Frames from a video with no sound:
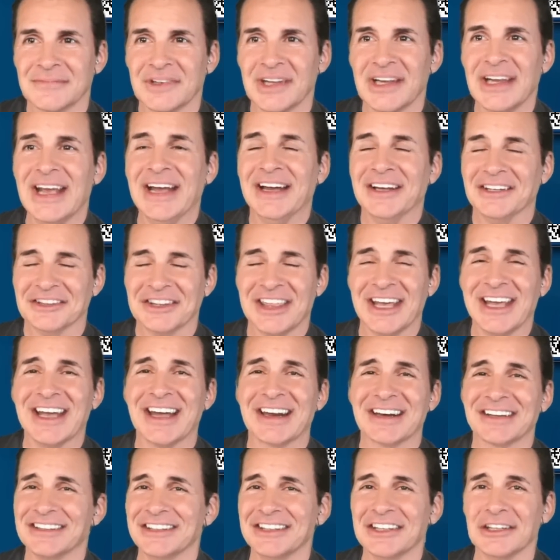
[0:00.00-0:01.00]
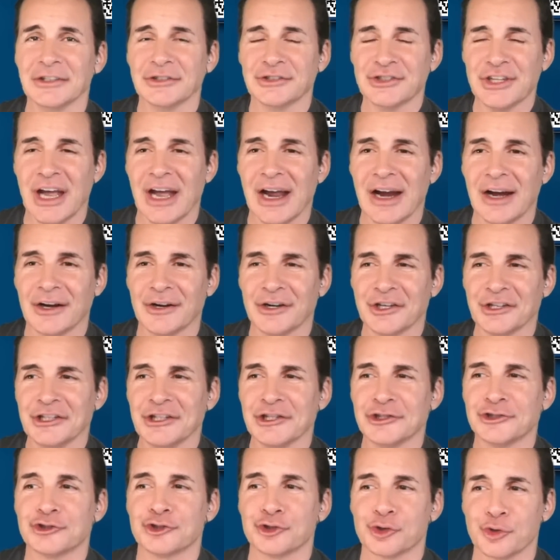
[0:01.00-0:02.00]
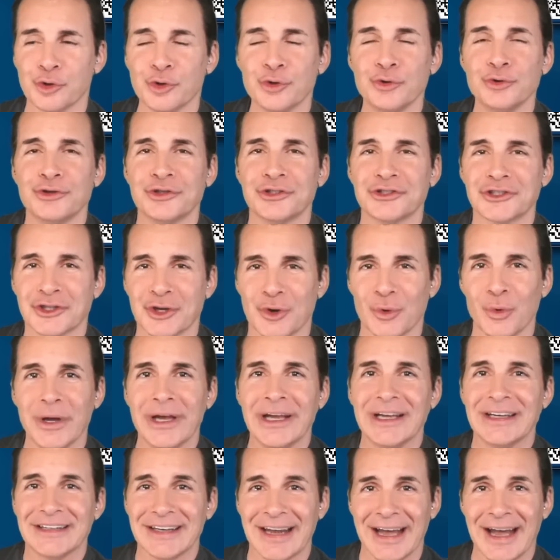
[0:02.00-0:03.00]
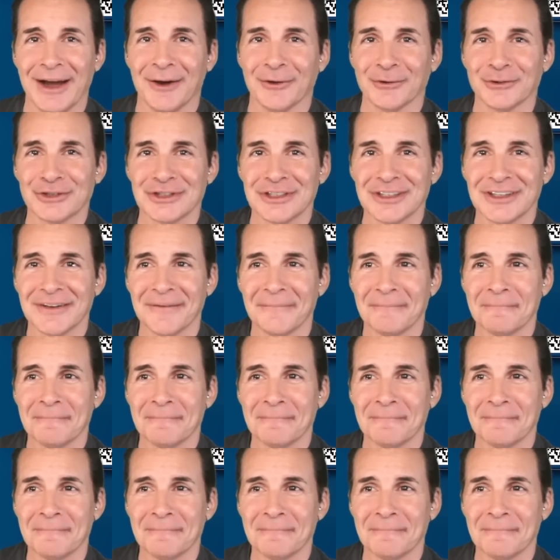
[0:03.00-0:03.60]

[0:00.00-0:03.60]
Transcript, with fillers: Yeah, they got a little tired and the truth squeaked out.